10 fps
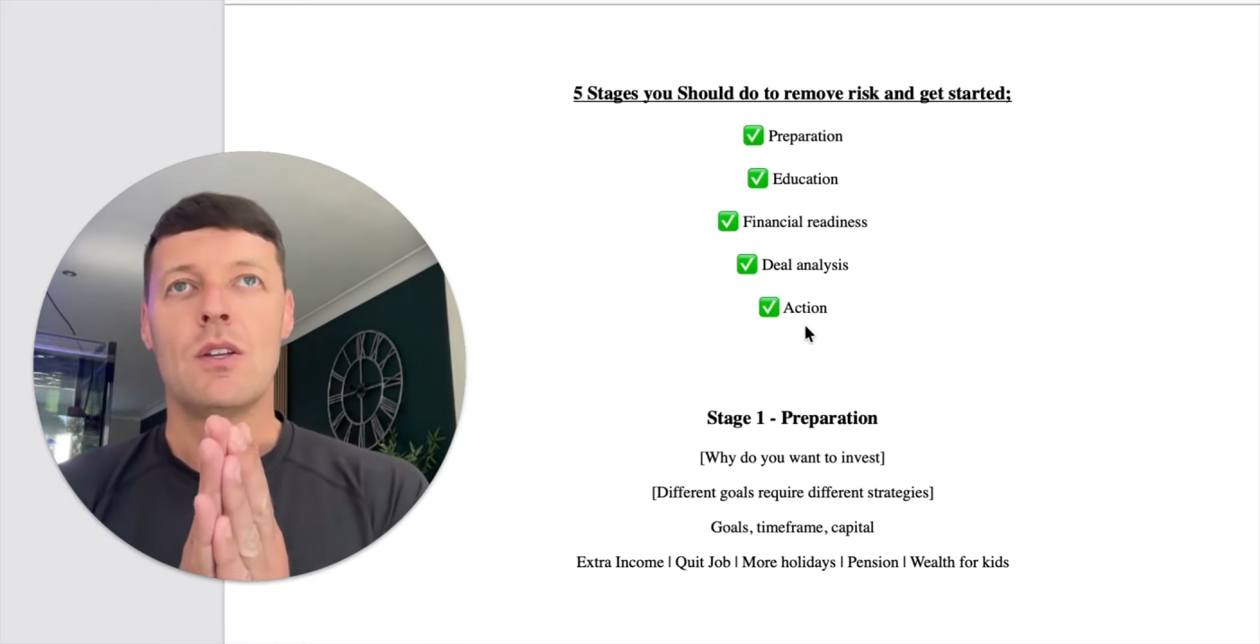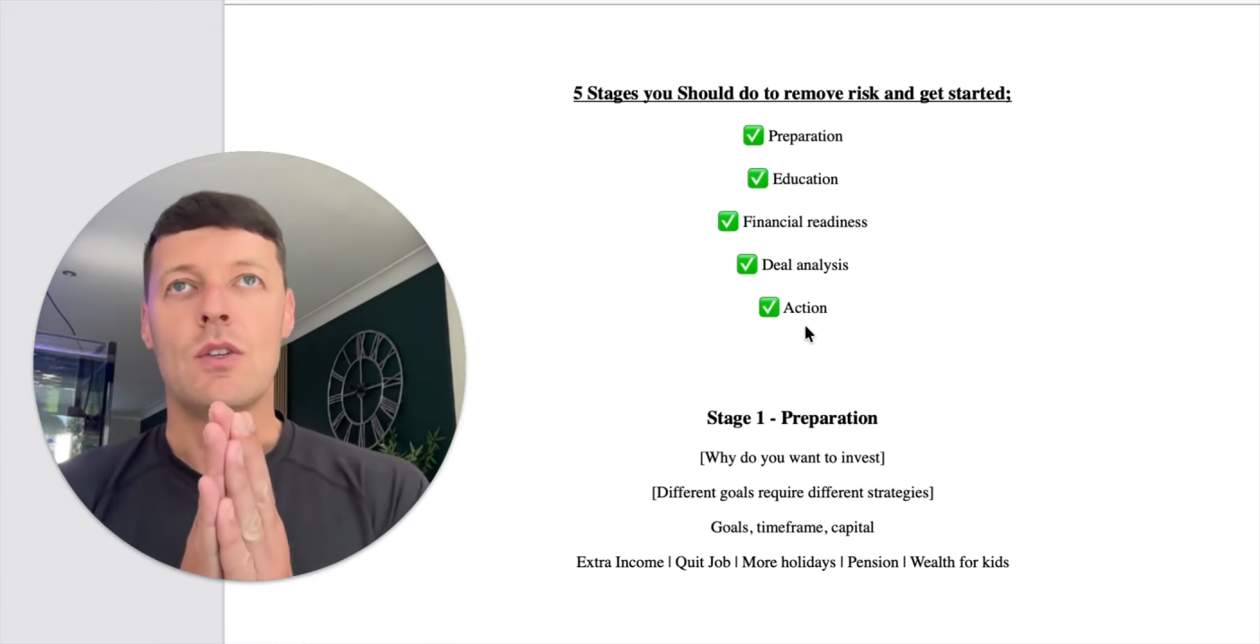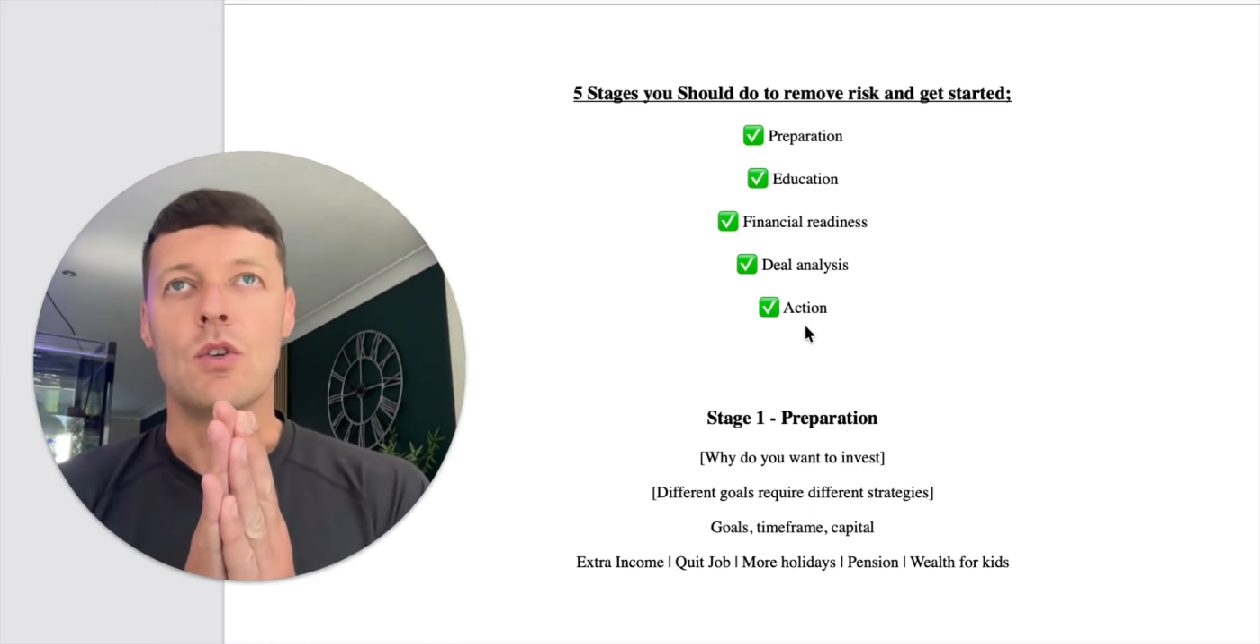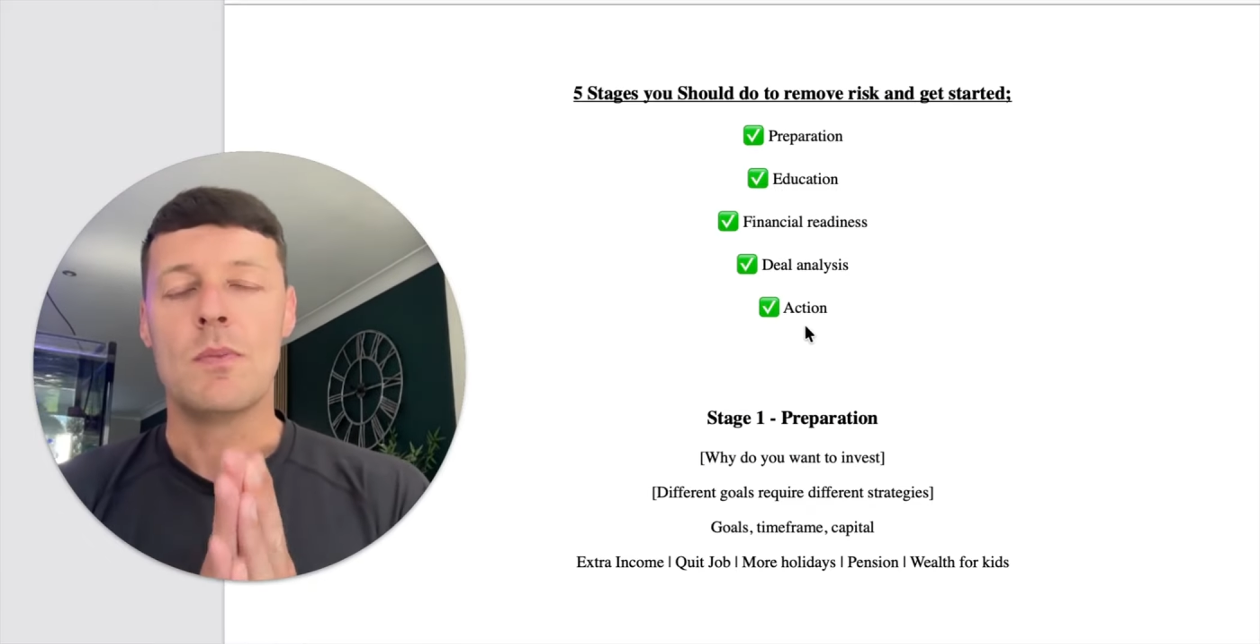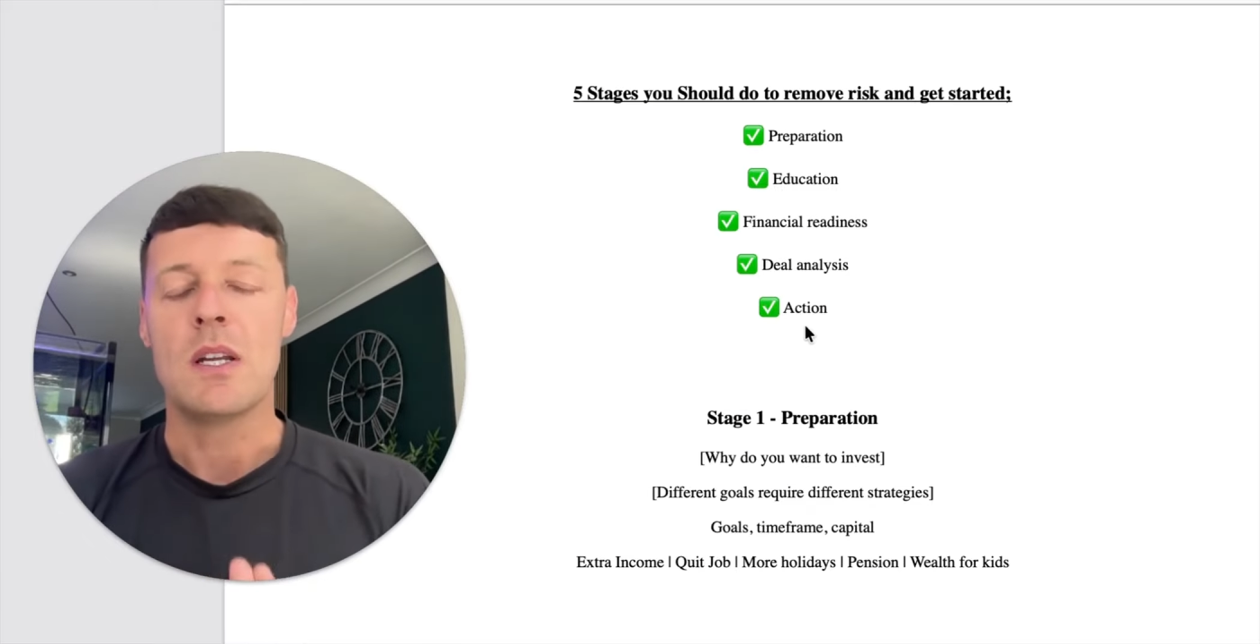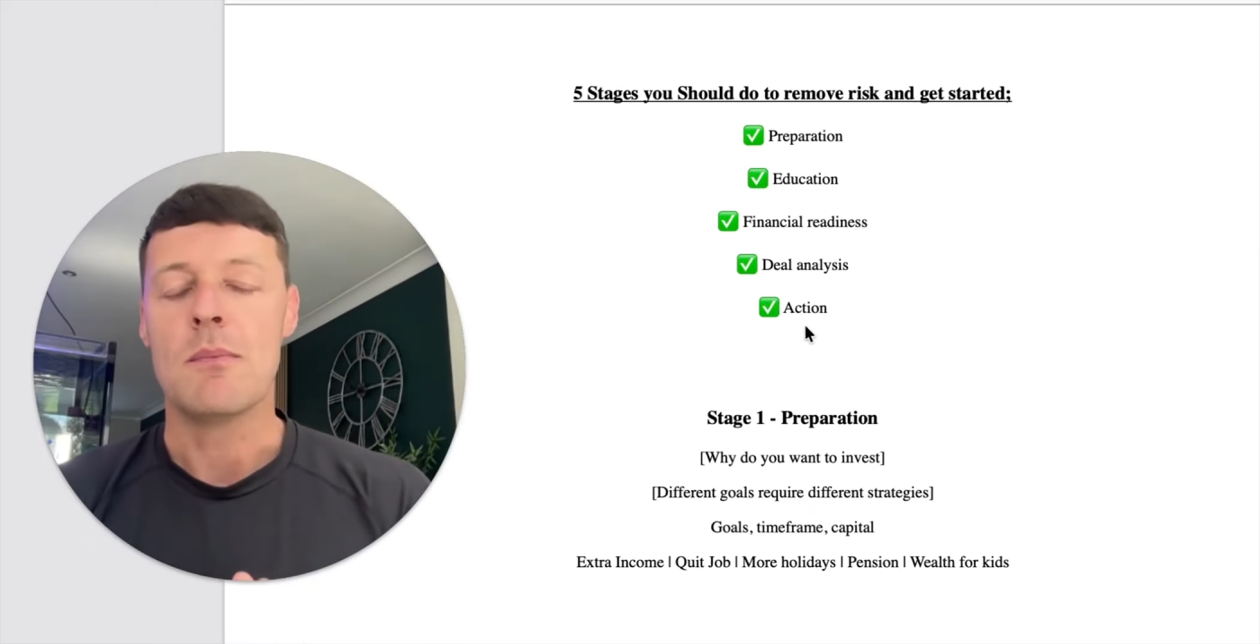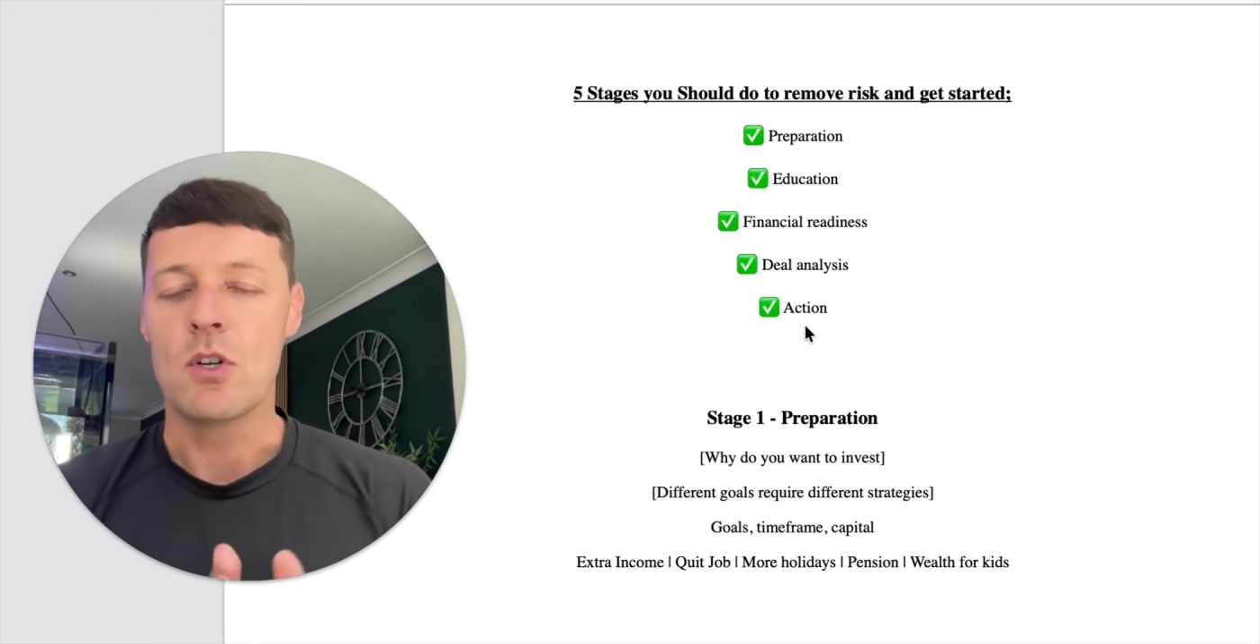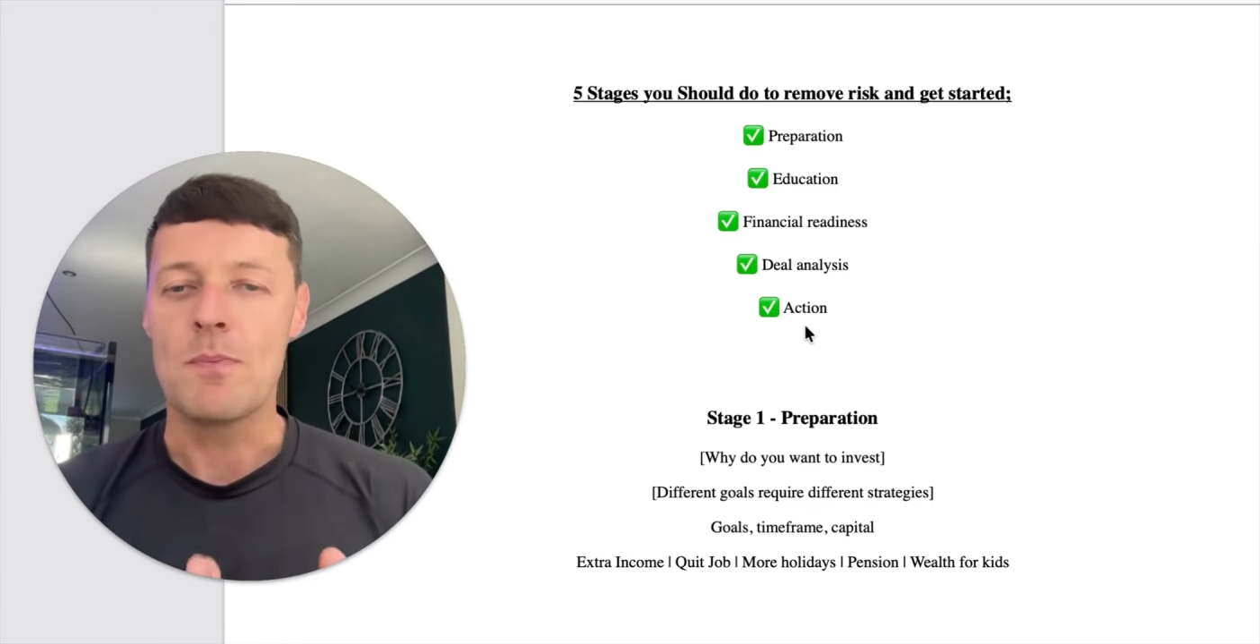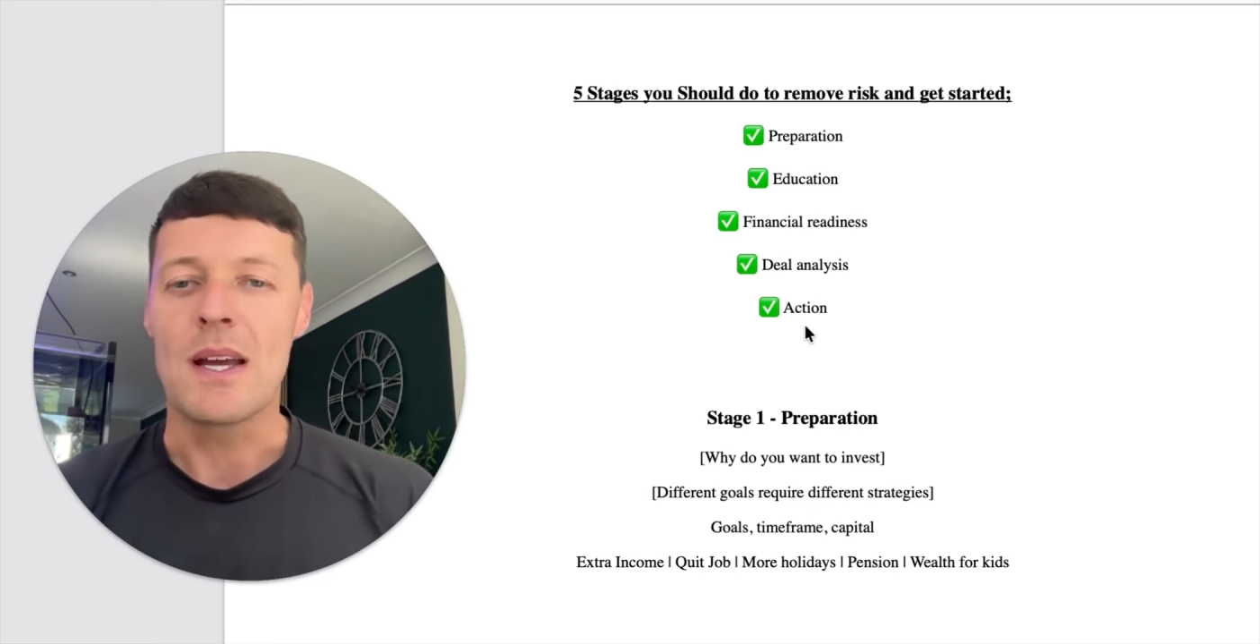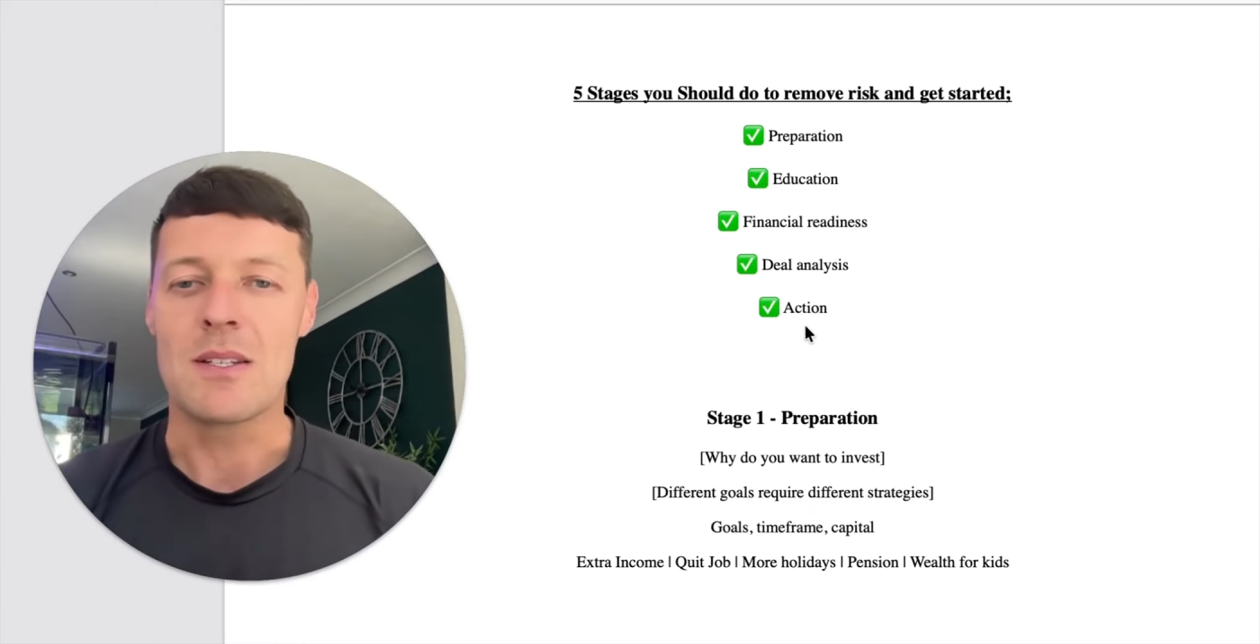you'll be in a
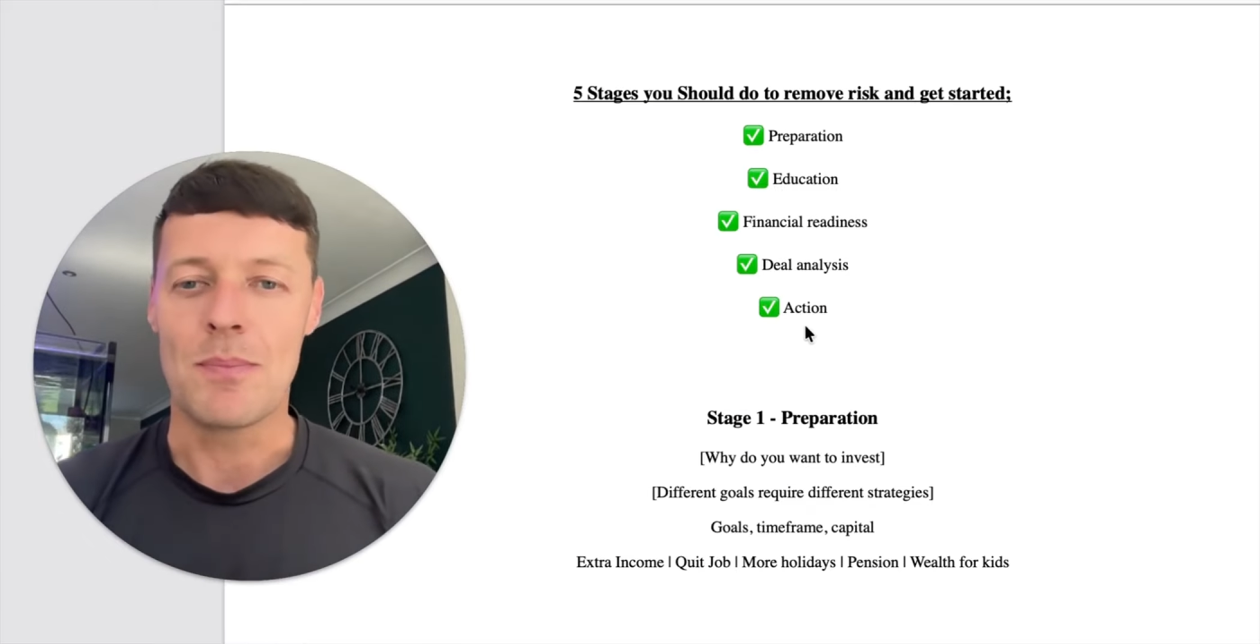much better